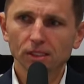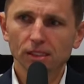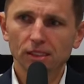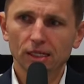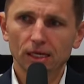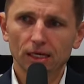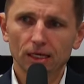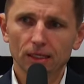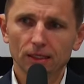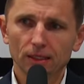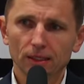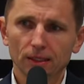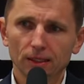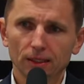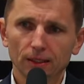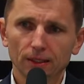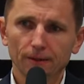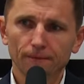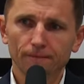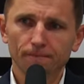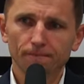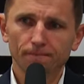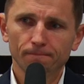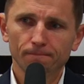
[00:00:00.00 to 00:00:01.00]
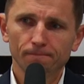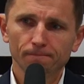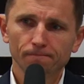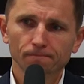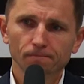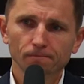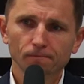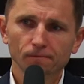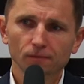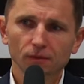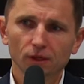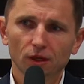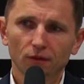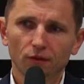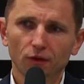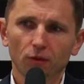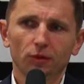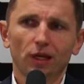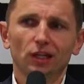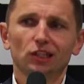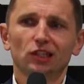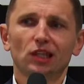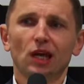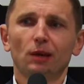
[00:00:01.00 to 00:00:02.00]
And from
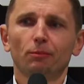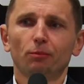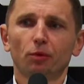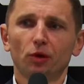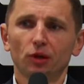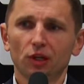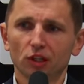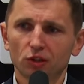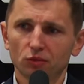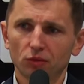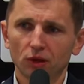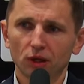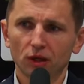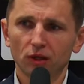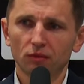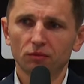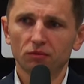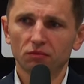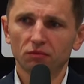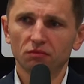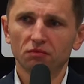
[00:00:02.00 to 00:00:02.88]
that standpoint as well,